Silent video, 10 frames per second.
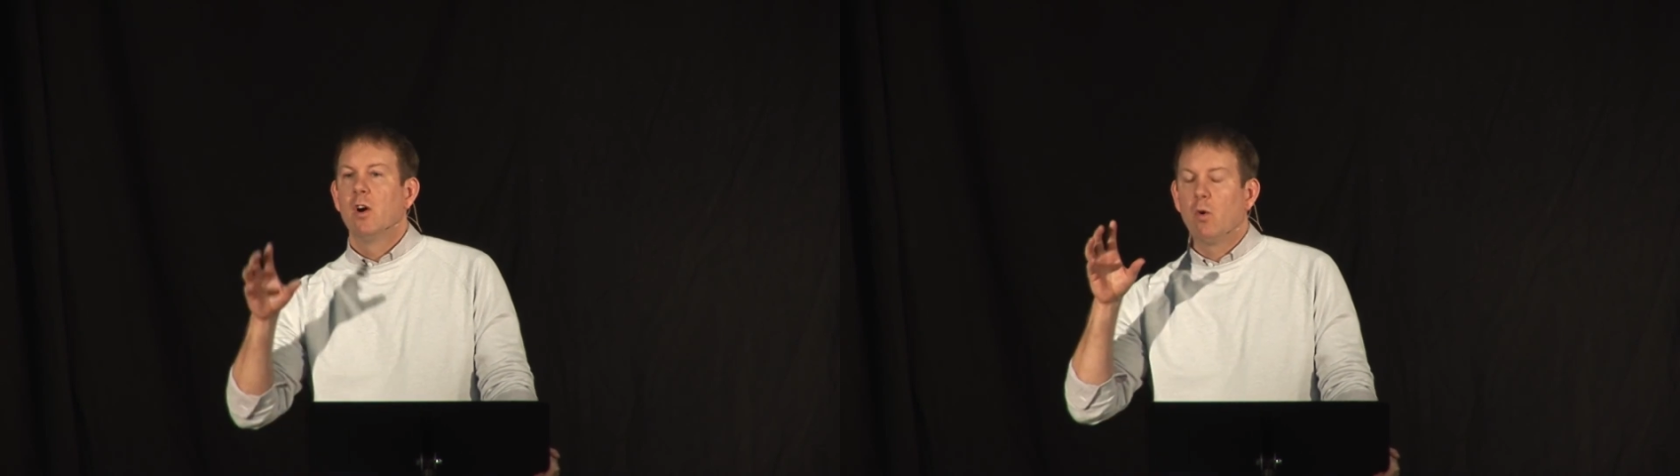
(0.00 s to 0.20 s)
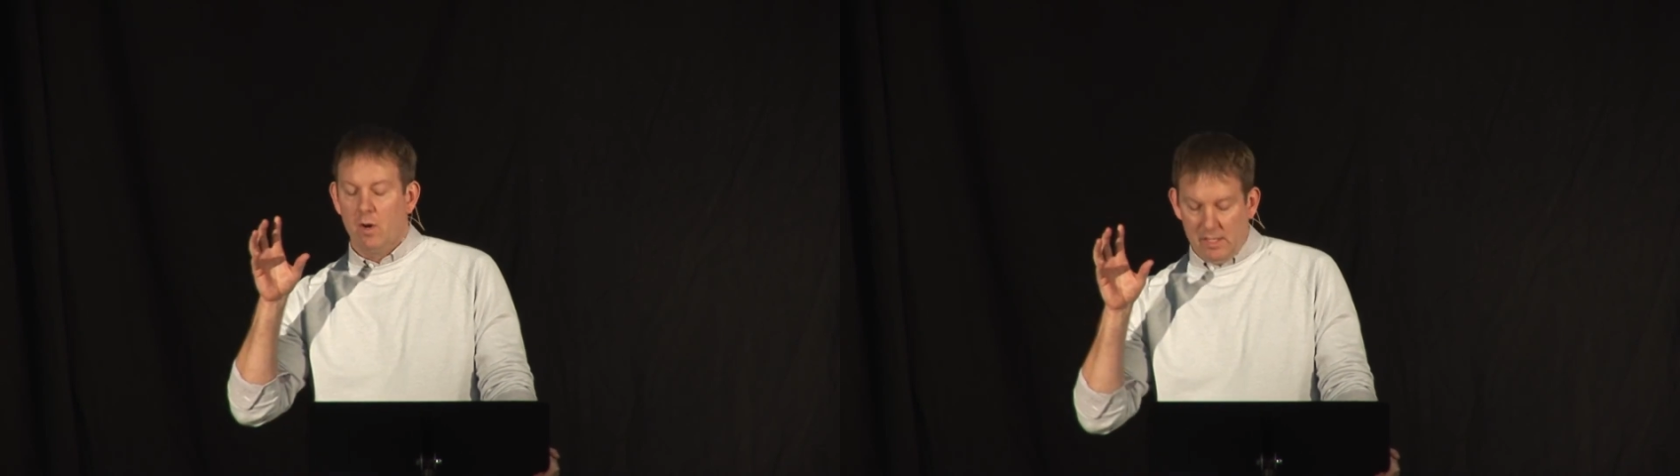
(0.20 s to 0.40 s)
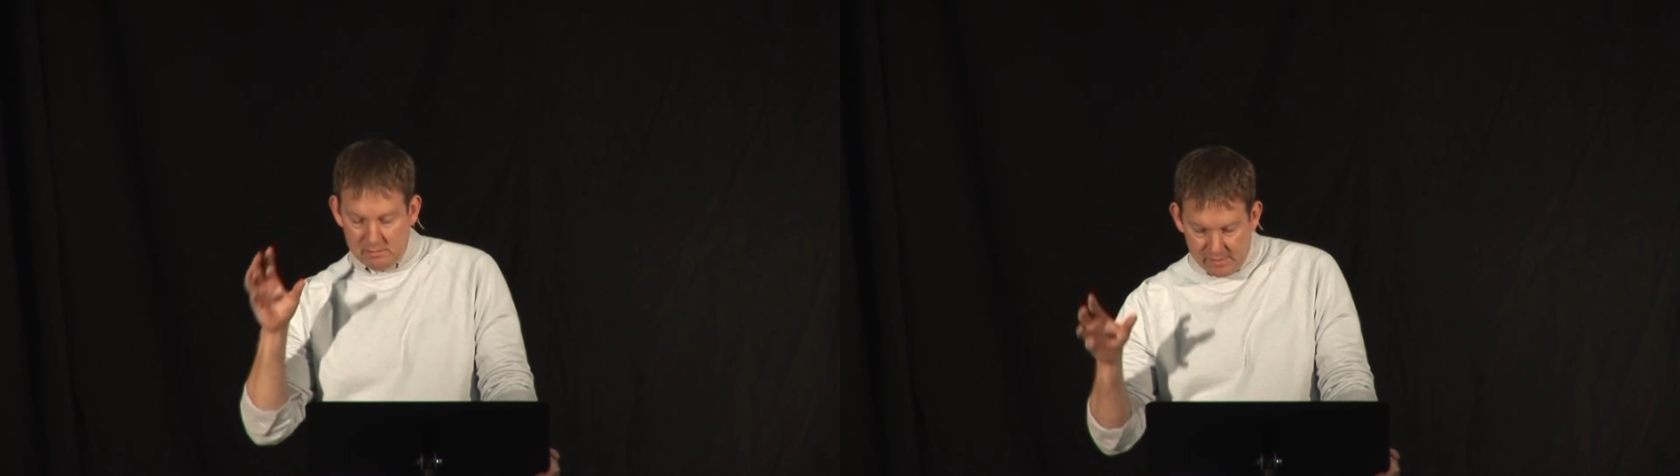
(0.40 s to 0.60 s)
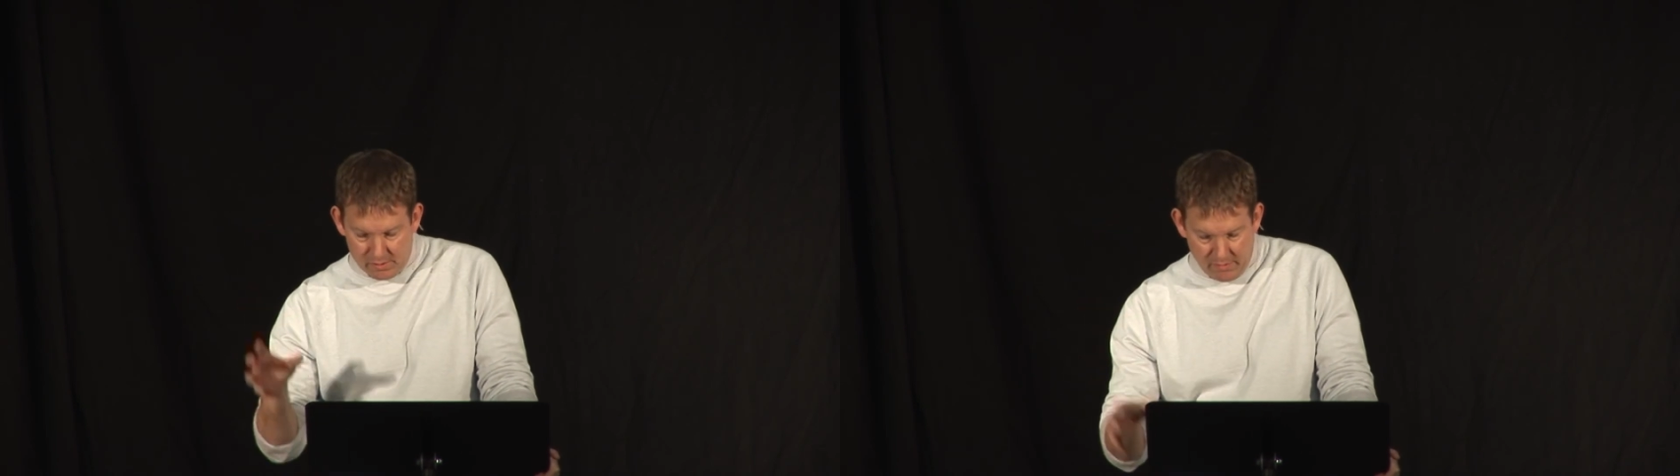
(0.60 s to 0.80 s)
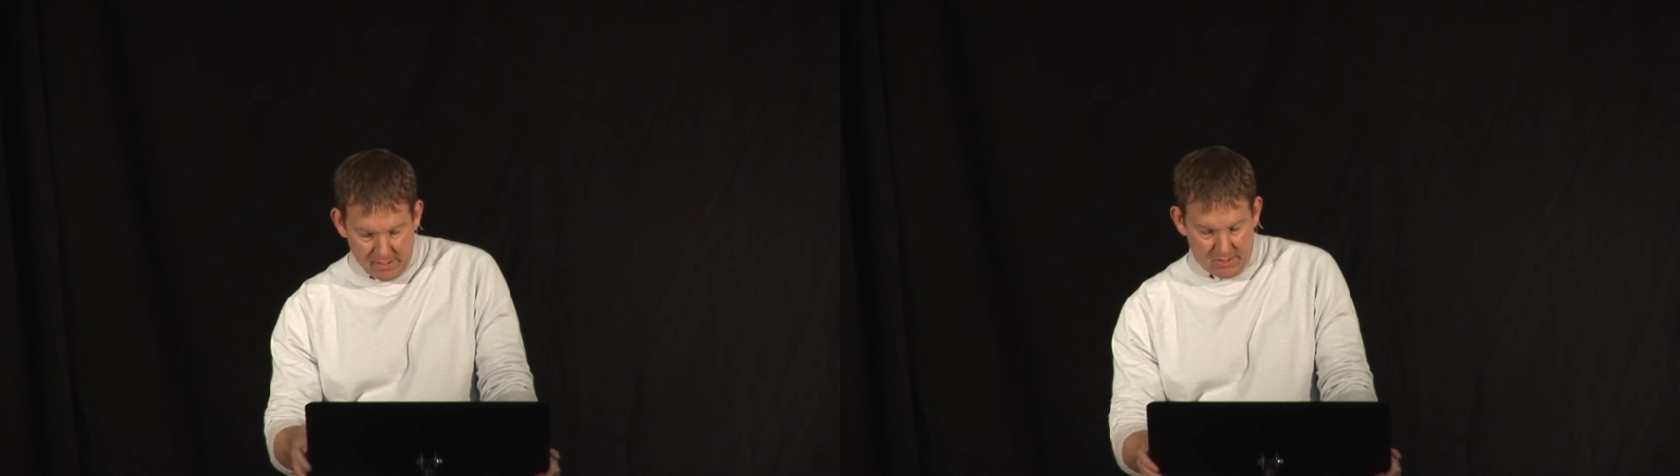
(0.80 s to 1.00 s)
or
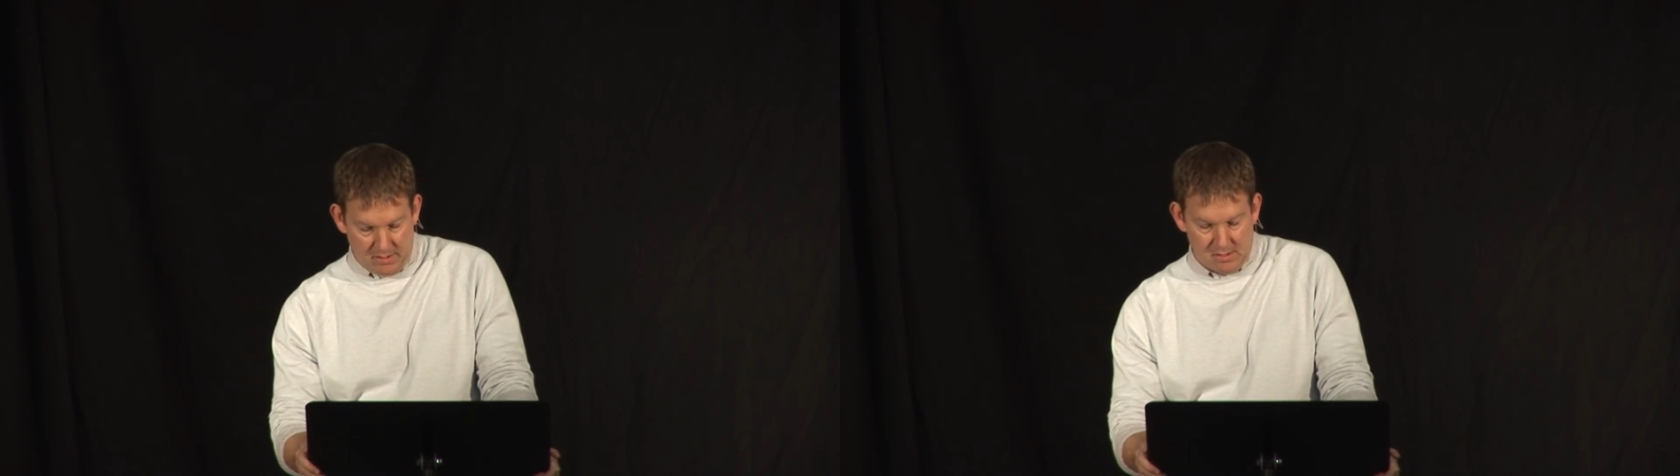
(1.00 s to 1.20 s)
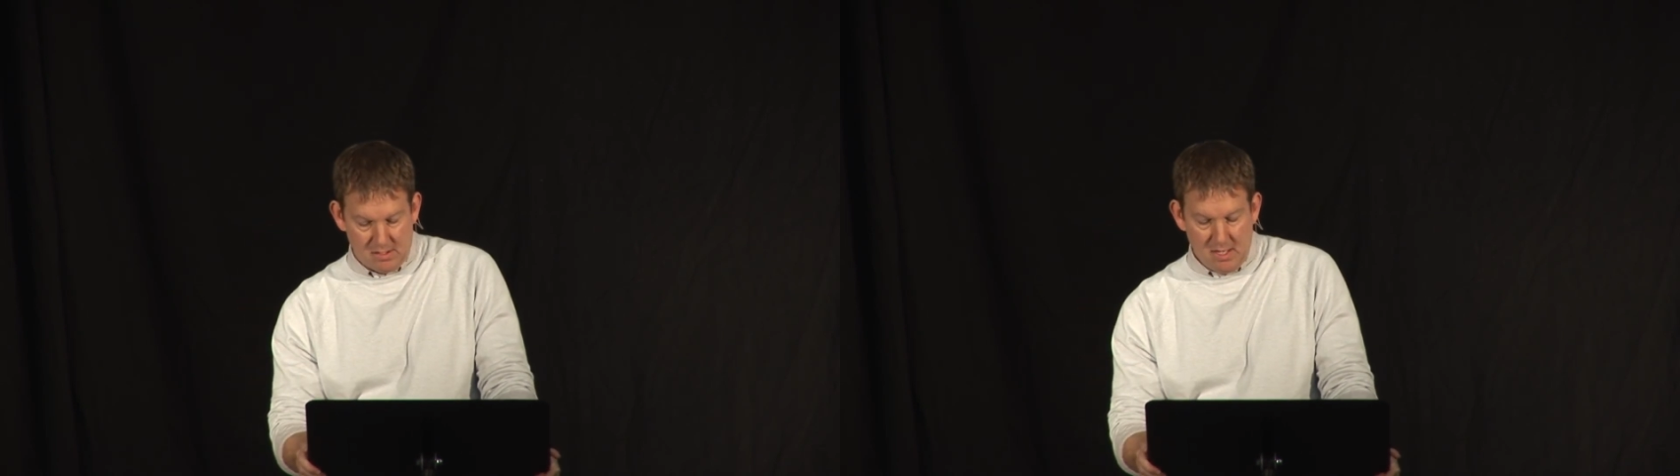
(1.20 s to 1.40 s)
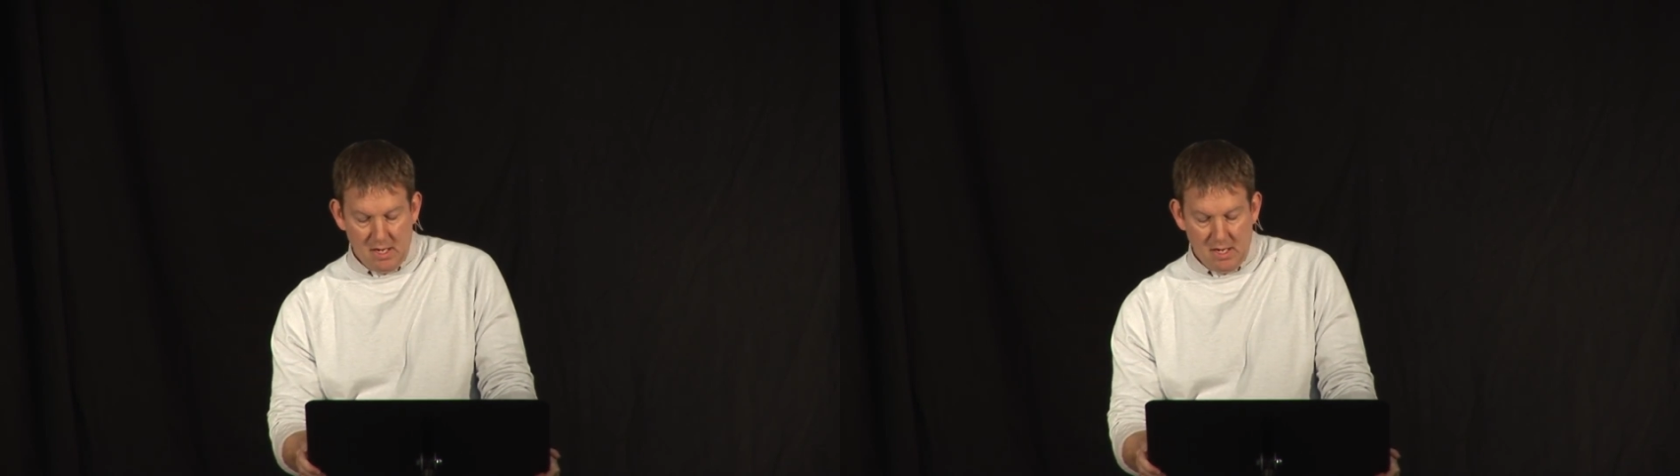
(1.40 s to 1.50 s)
illustrations